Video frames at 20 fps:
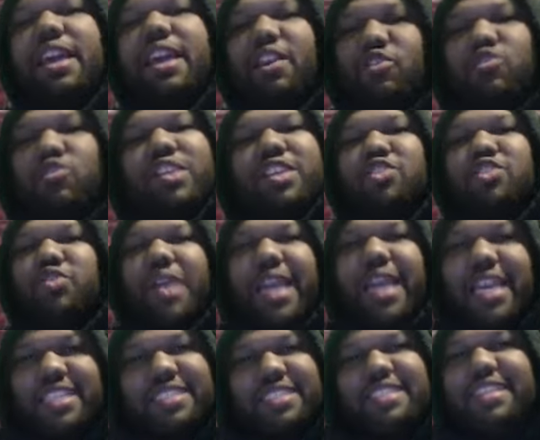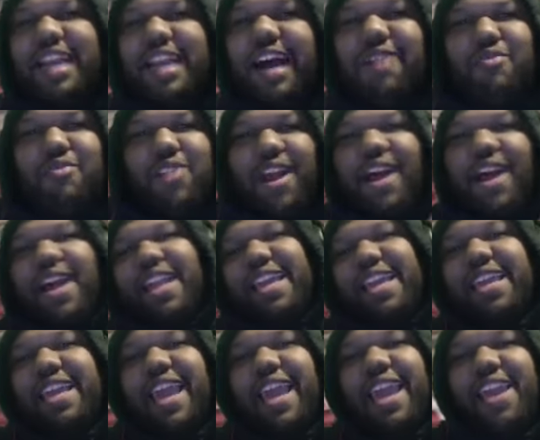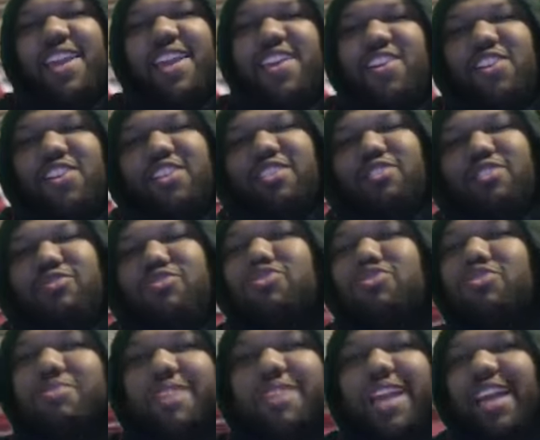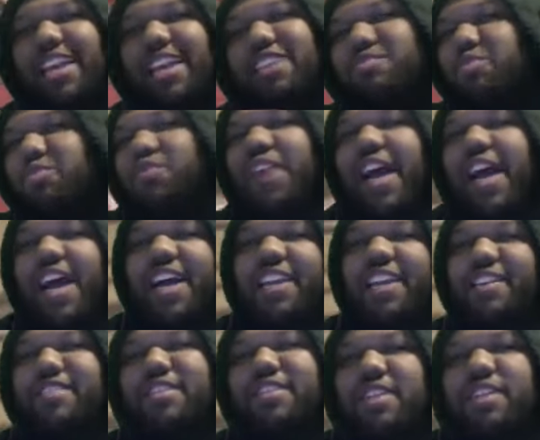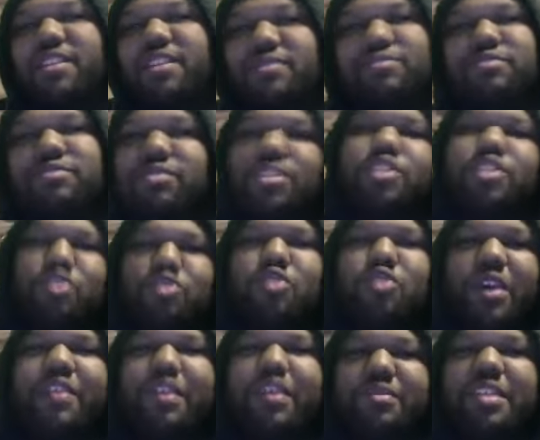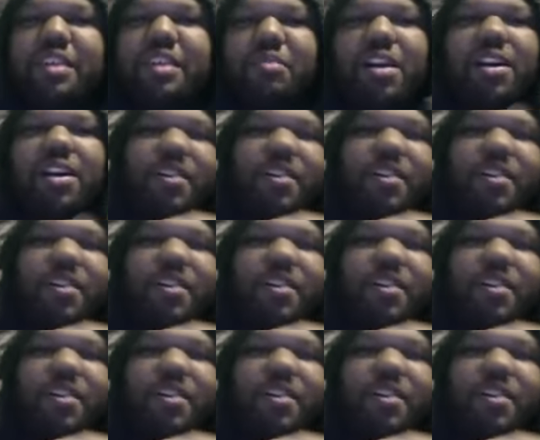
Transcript: saying, we'll get you an easy dub on one hundred K YouTube. Y'all niggas both got one hundred. You get what I'm saying,